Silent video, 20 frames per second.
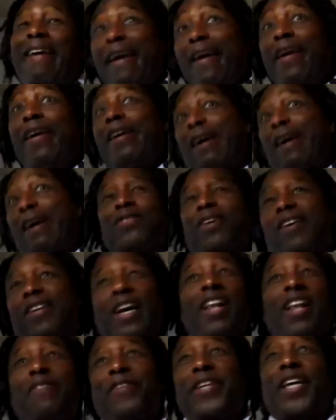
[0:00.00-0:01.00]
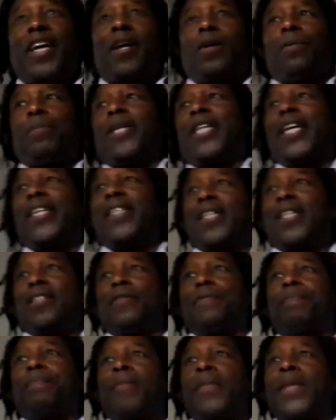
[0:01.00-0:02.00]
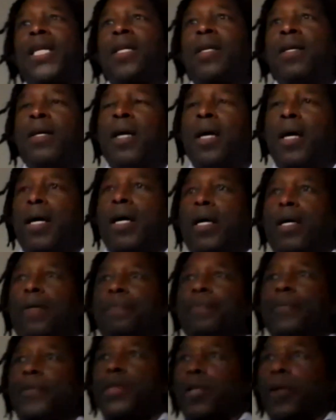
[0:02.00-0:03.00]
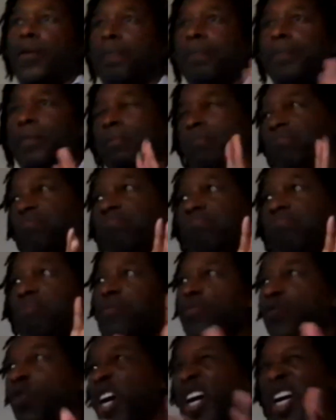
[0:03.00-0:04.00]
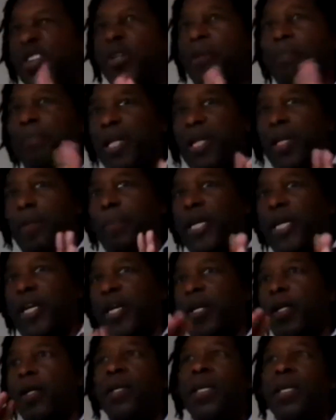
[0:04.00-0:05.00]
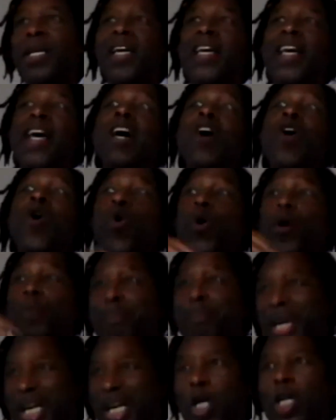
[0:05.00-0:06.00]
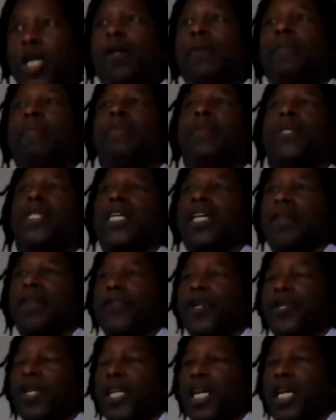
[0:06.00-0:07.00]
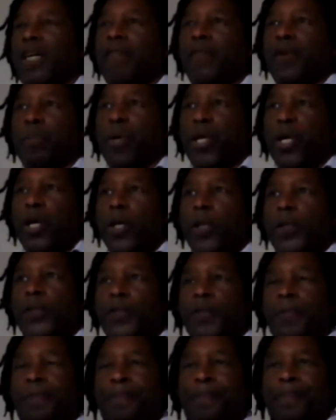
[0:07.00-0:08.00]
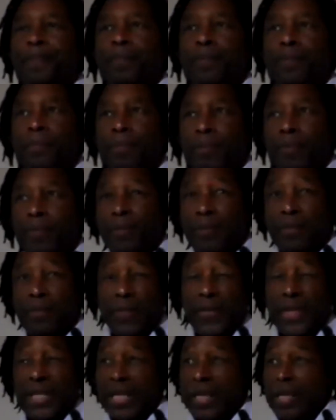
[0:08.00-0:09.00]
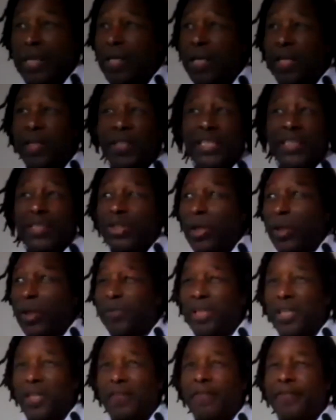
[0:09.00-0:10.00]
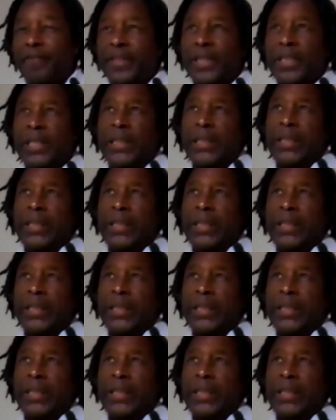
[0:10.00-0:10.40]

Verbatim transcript: hey, that's an elephant owl, but I didn't. Um, so 400 millimeter or bigger if you're looking for birds. Uh, in terms of